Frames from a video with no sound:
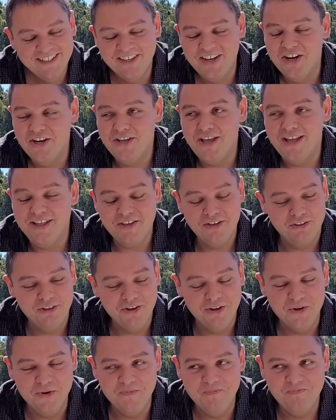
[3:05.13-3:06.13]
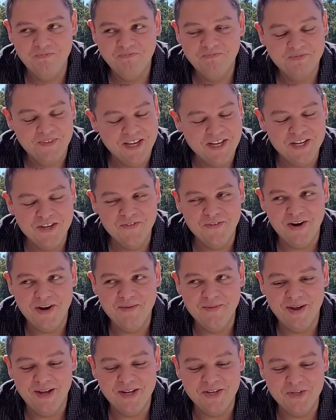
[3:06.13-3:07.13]
Oh, yeah, you do. Thank you
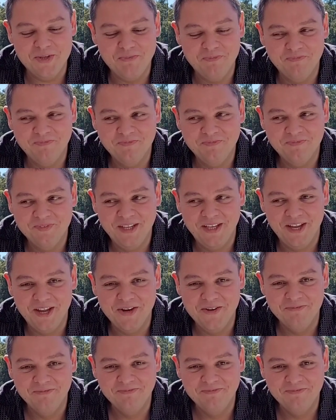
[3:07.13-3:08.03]
very much. Thank you.